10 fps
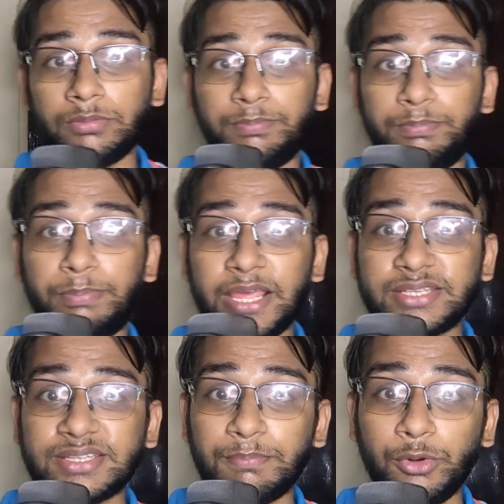plays some
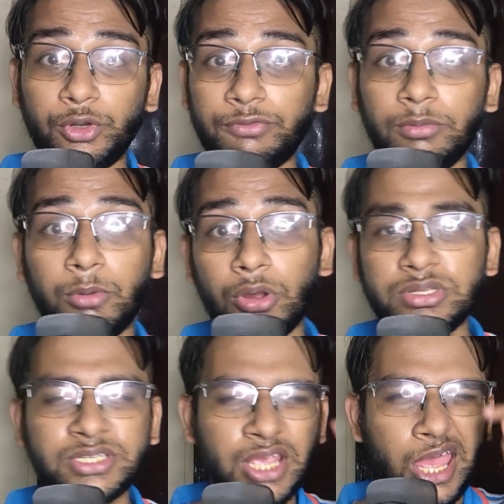beautiful balls.
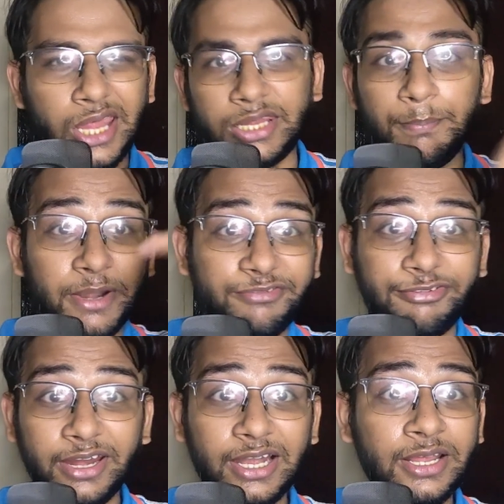The
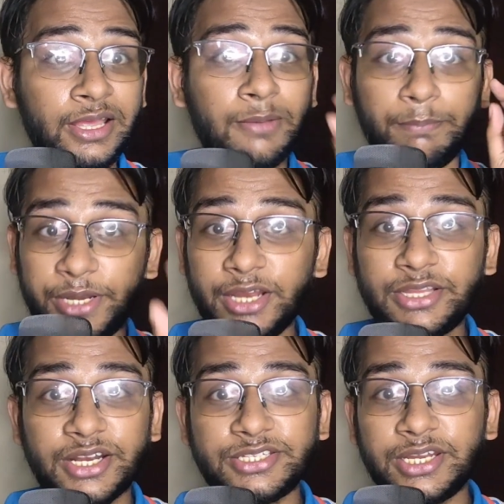midfield,
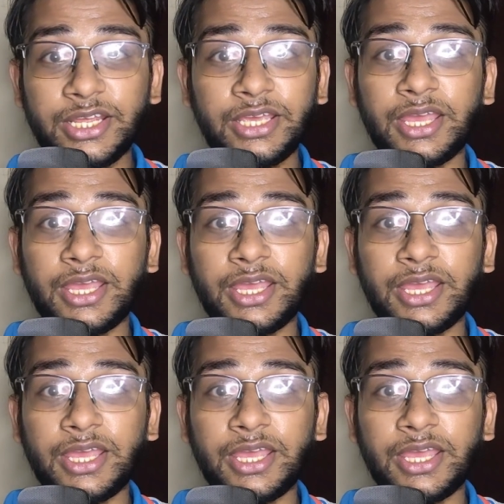Priyadarshini